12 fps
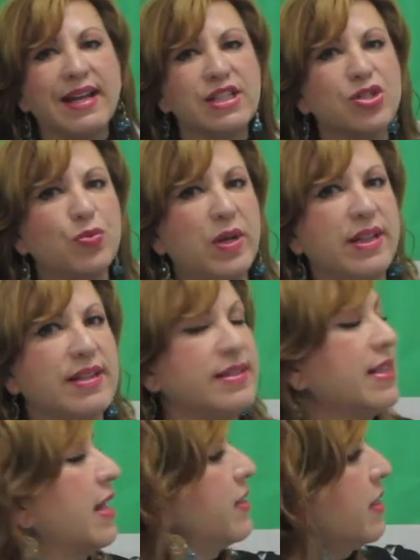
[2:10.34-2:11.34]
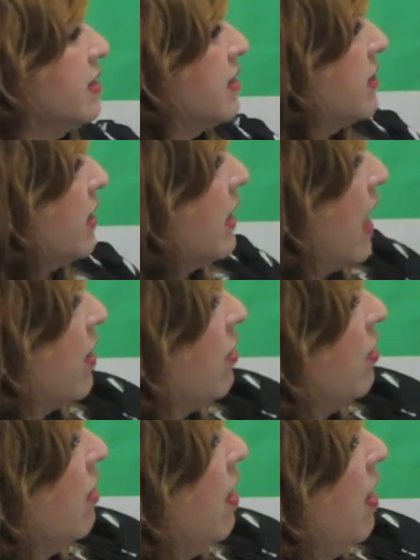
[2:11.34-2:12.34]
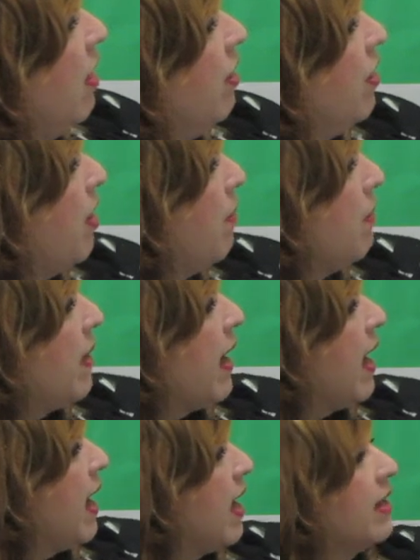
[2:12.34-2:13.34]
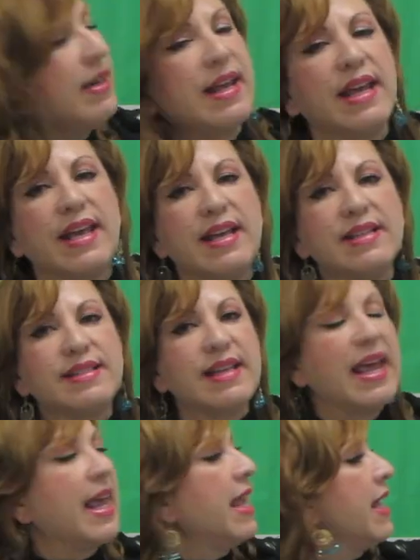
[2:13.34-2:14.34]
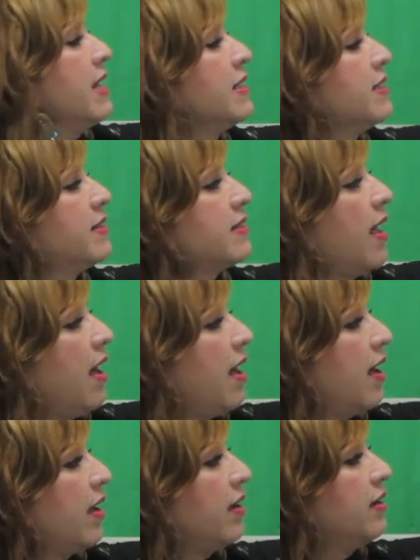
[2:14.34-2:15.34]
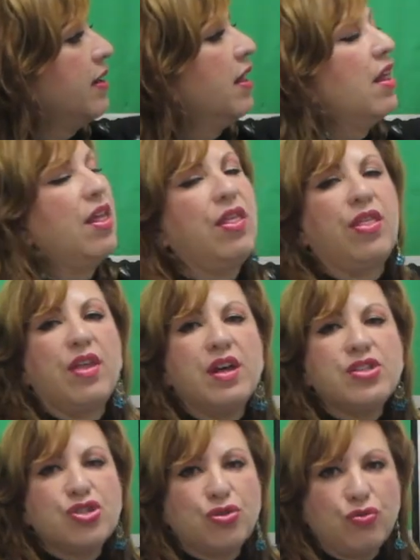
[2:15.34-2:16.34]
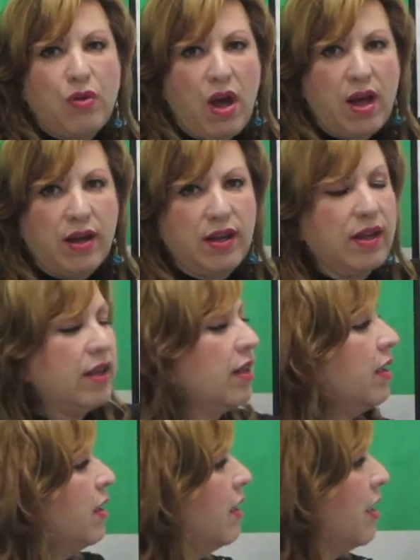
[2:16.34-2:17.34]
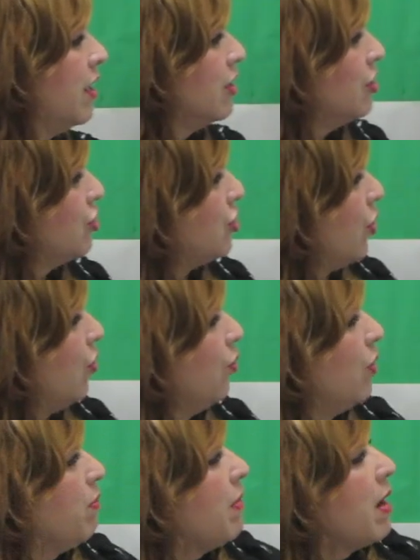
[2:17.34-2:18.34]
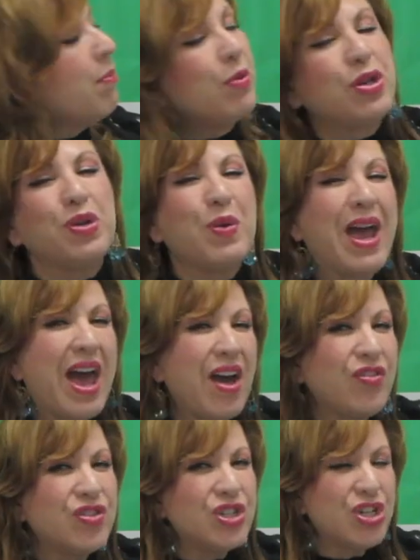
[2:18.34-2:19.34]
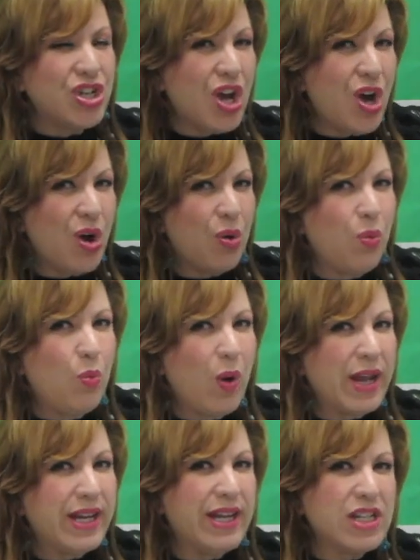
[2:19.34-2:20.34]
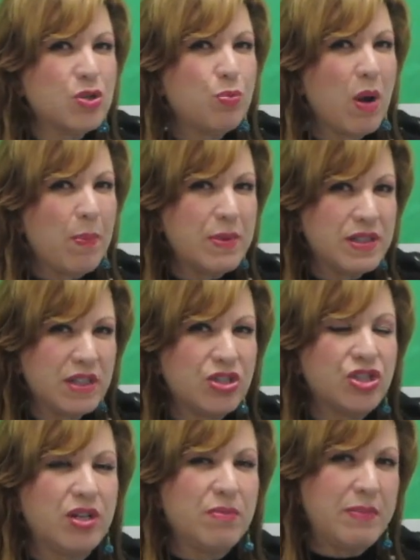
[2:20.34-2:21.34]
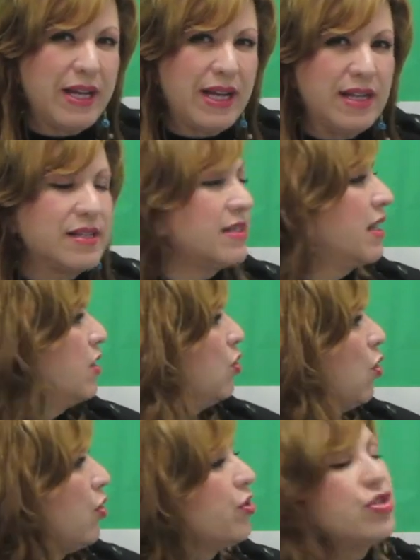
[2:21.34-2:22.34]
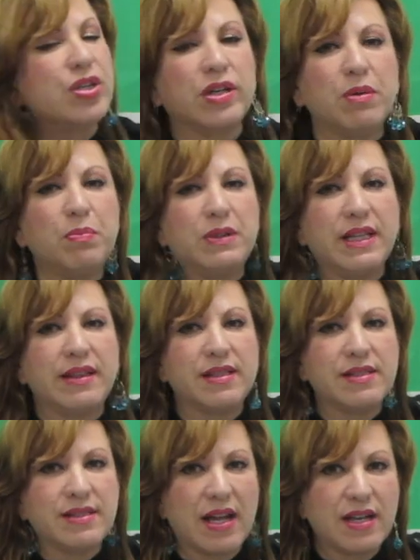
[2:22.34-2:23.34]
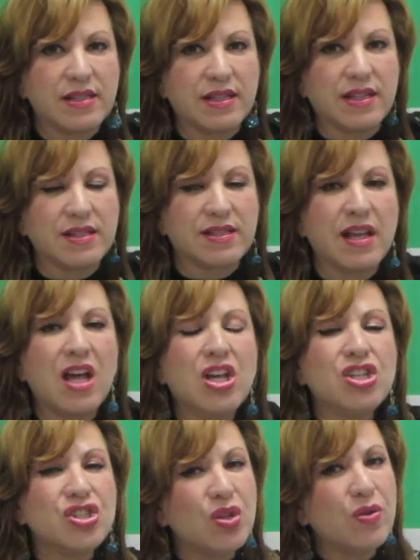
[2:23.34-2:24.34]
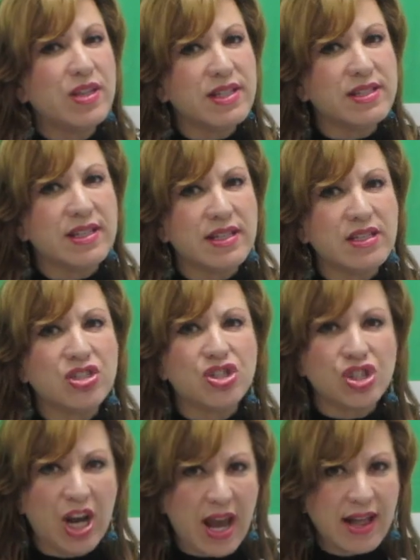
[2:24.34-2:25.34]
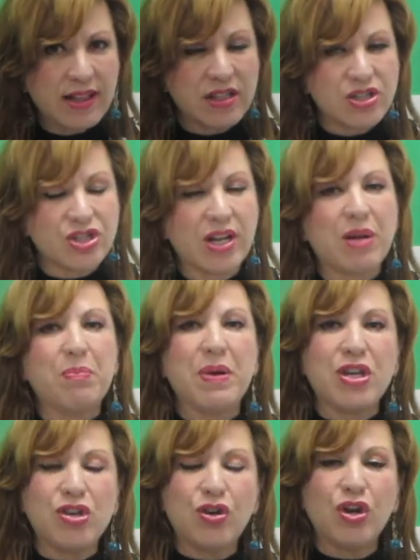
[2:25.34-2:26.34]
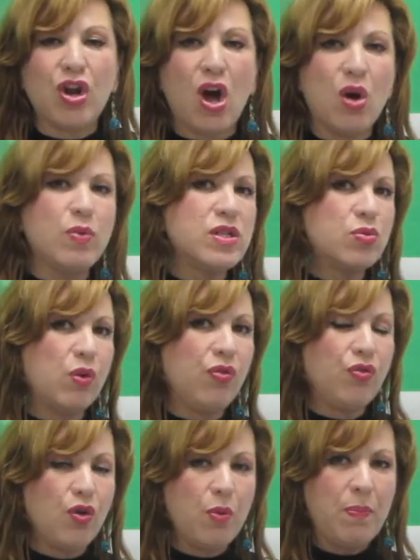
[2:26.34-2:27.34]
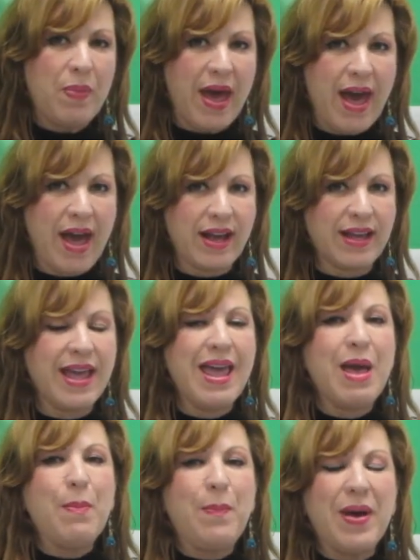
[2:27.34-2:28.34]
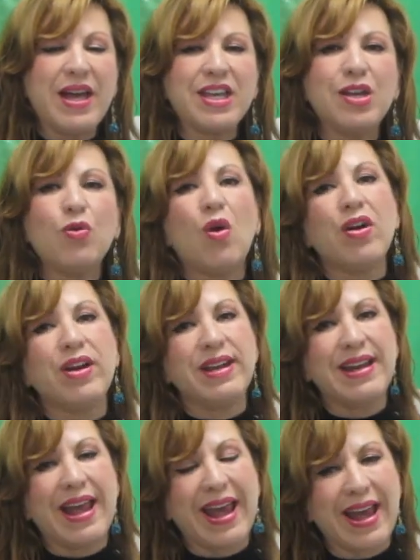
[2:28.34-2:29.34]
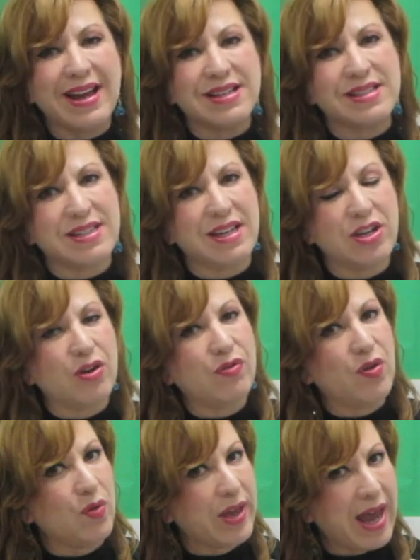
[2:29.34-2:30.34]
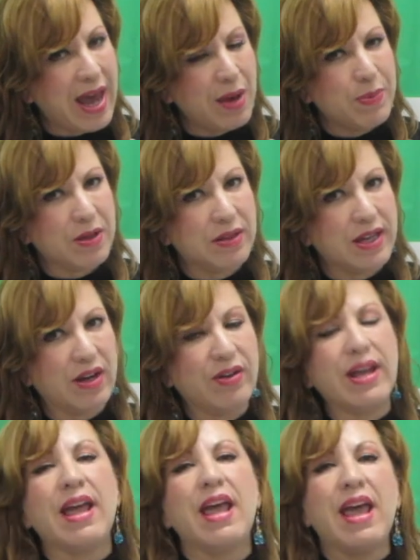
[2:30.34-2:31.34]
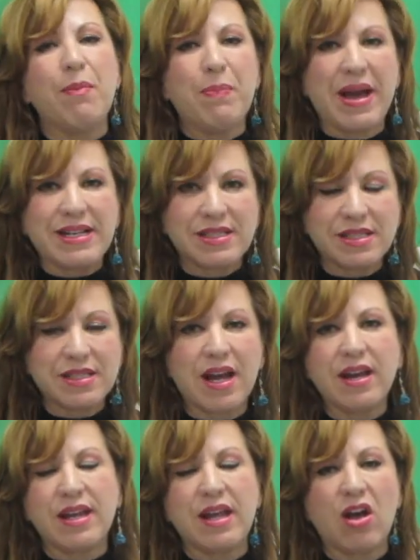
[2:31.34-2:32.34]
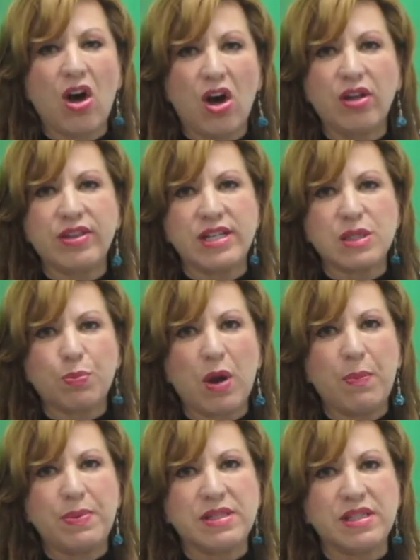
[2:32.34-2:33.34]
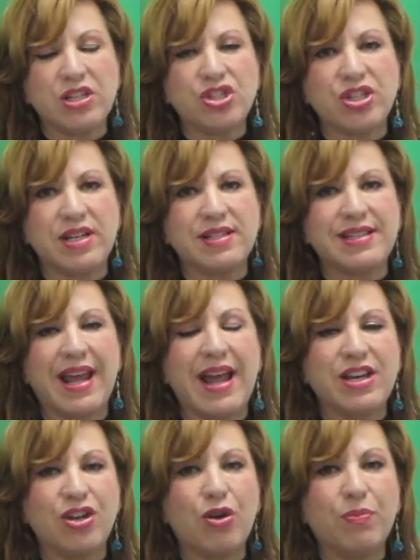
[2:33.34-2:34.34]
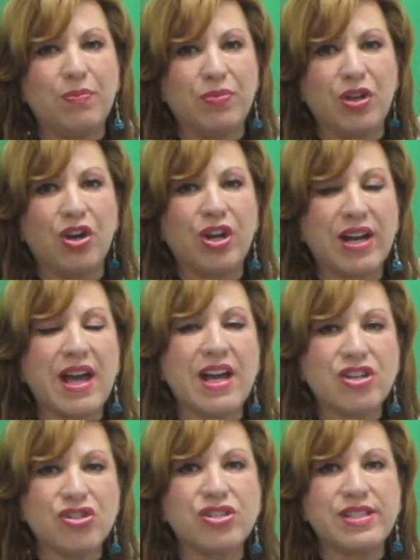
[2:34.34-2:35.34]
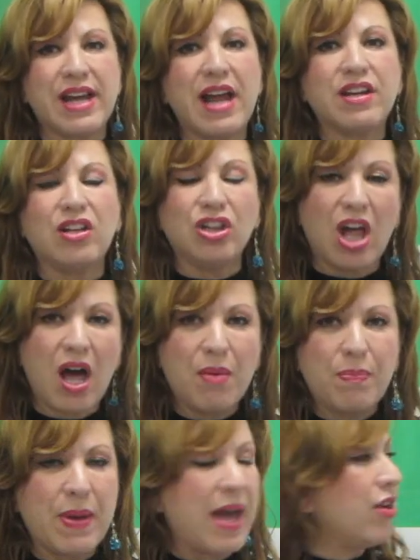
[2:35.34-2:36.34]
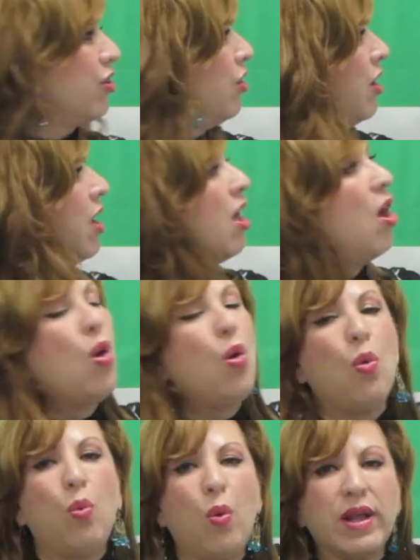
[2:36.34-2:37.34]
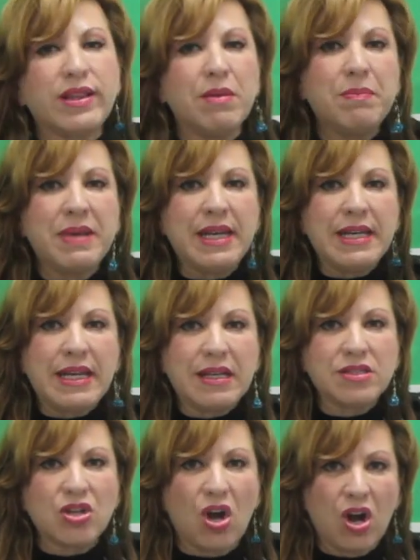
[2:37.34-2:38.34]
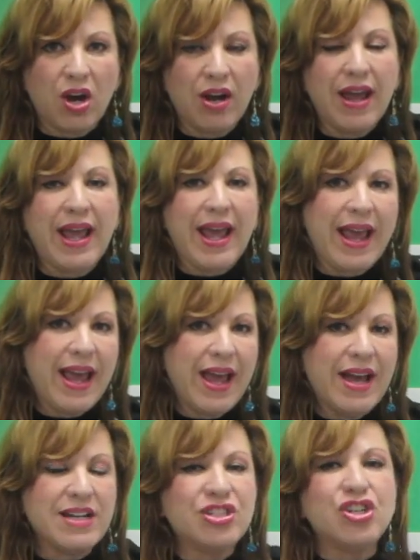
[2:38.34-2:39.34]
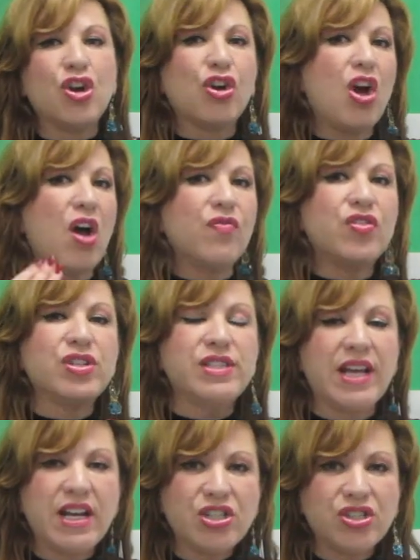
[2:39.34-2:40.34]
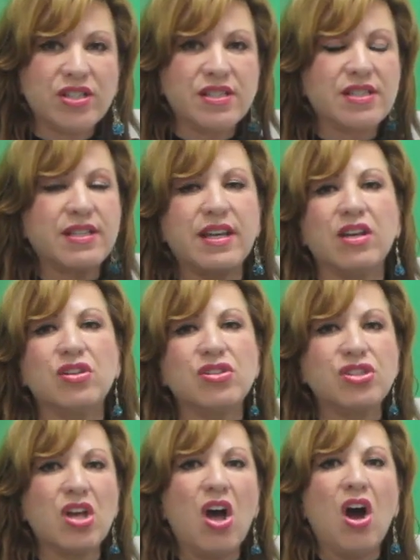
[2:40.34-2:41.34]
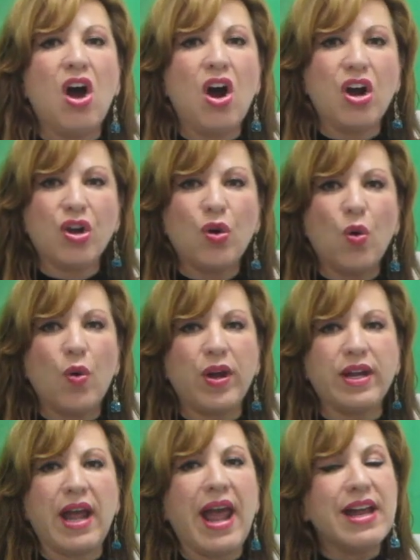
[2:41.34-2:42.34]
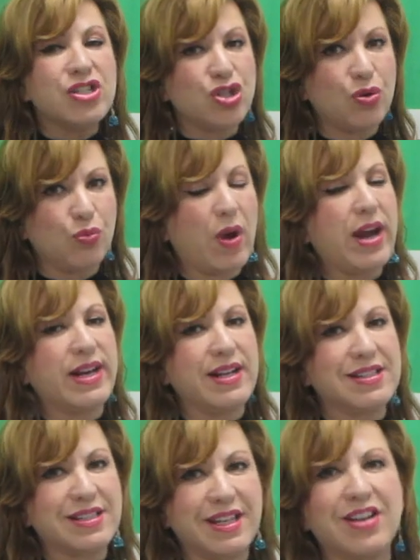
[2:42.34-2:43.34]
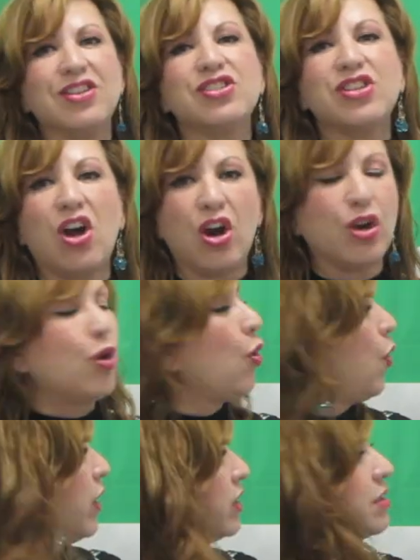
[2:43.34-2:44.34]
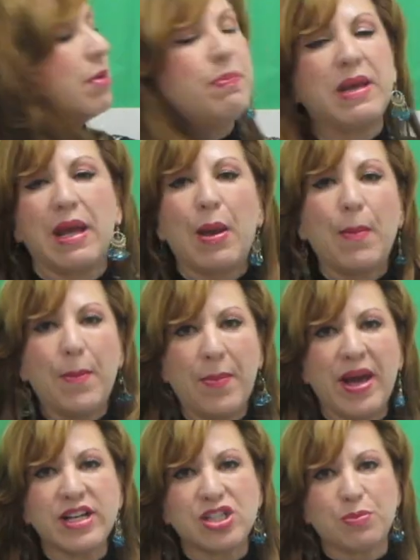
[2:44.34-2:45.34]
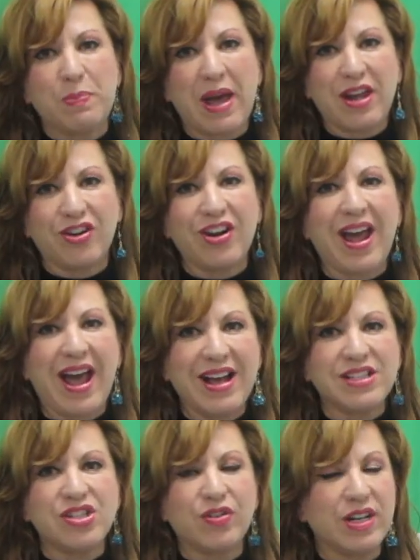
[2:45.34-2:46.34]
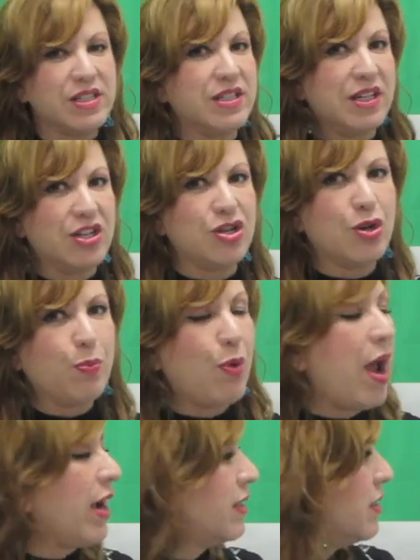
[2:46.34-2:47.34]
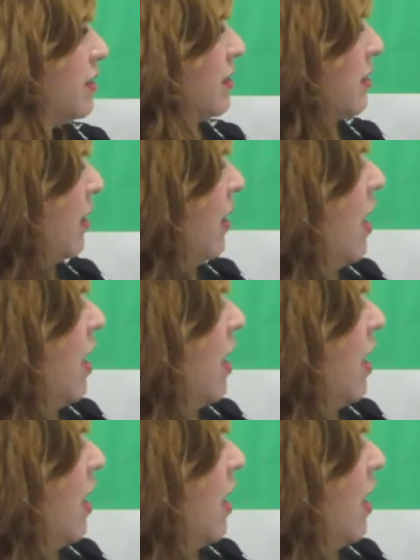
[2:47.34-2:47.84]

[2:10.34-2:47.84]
let's read the sentence together. The man is inside the truck. So remember, you have to know what each preposition means in order to complete the sentence. So this is challenging, but you could always refer back, but you are enhancing your vocabulary by studying all these prepositions, and you're going to understand a lot better what the meanings are, and your conversation skills are going, and your writing skills are going to be much better as you continue your practice.